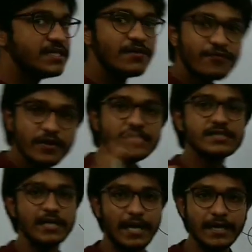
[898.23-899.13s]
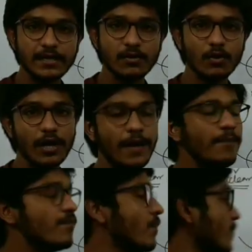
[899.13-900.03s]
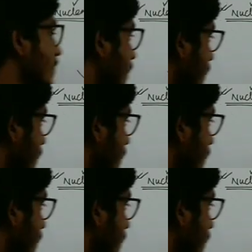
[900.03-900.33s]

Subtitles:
in the free state, okay,